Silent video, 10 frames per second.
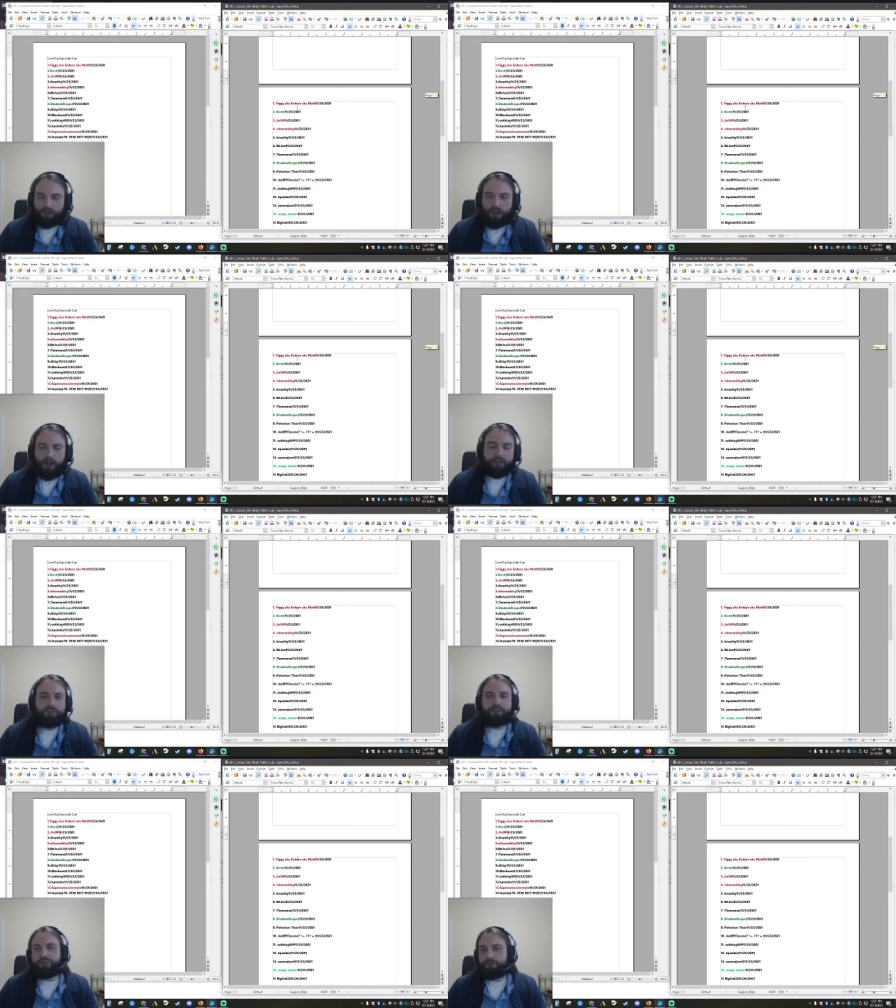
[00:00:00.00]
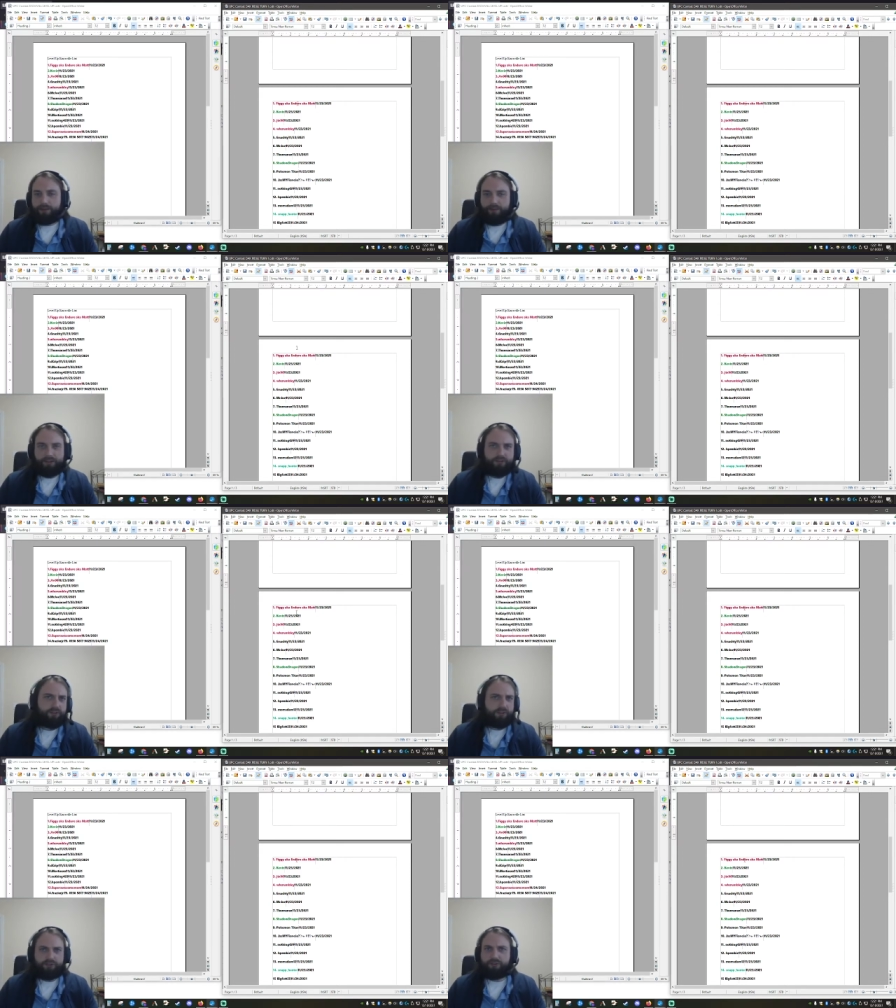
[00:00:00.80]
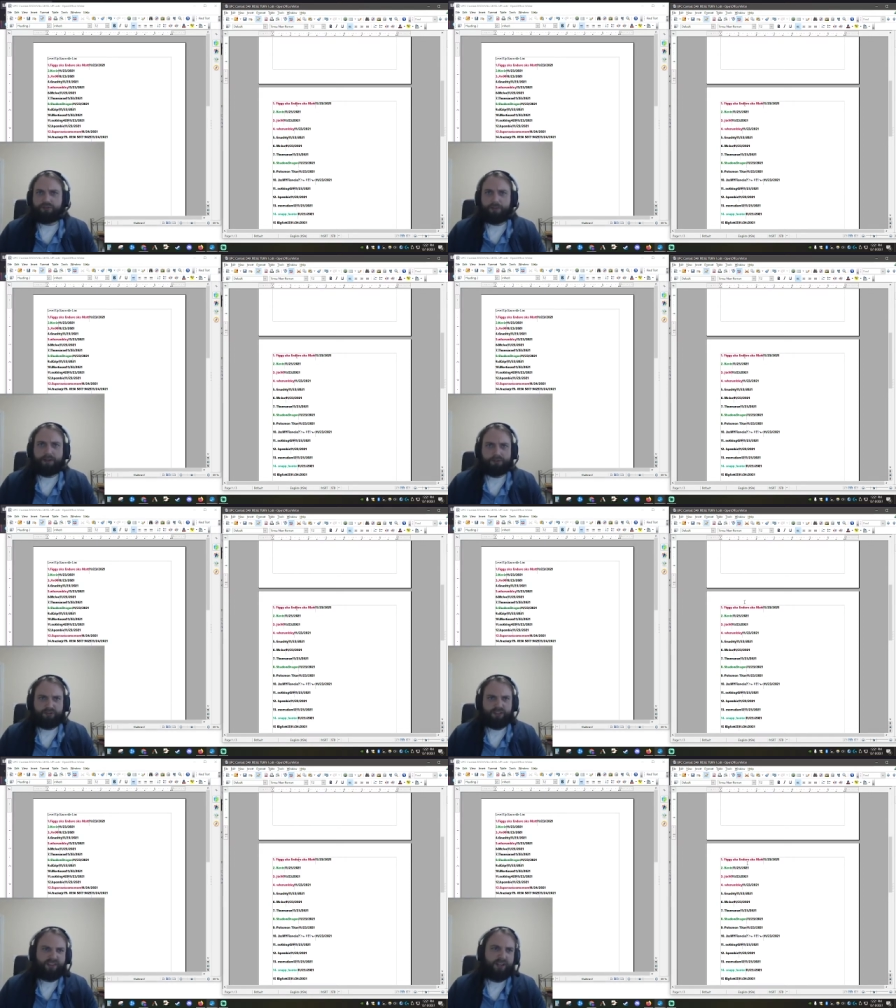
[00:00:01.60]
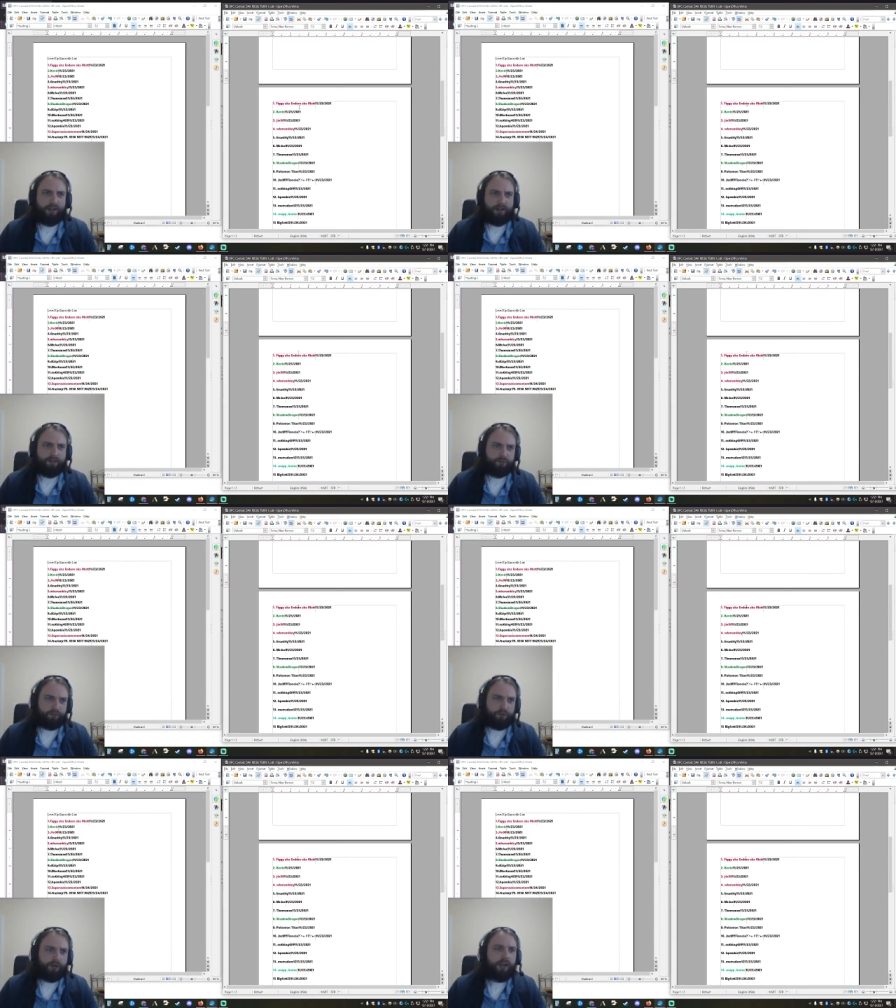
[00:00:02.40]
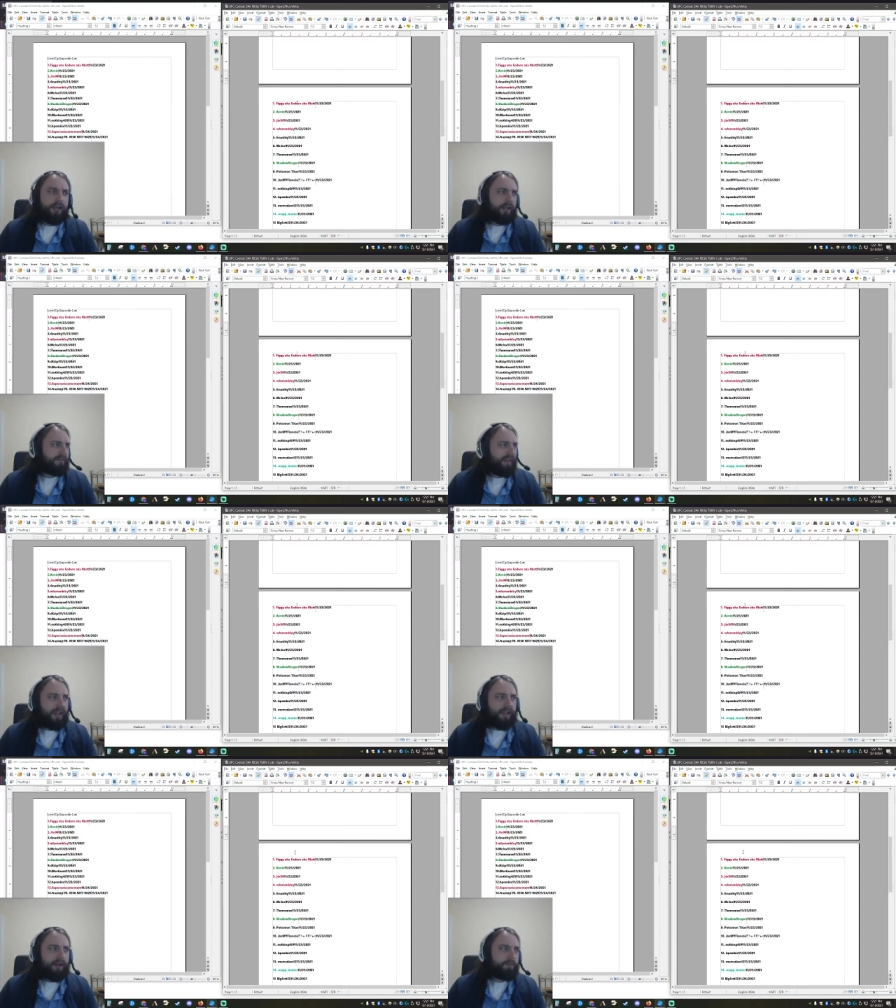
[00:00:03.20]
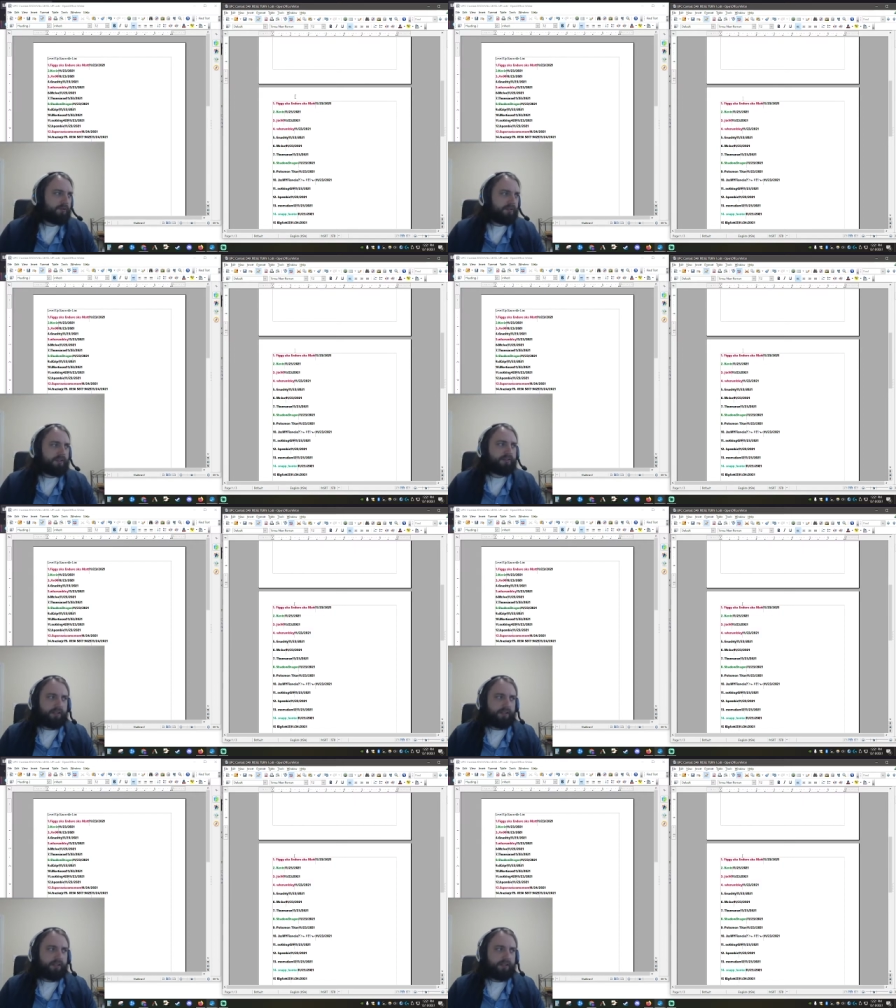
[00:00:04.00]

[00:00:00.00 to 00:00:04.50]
uh, just shoot me a message. Just shoot us a message on the on the store and say, hey, I posted this.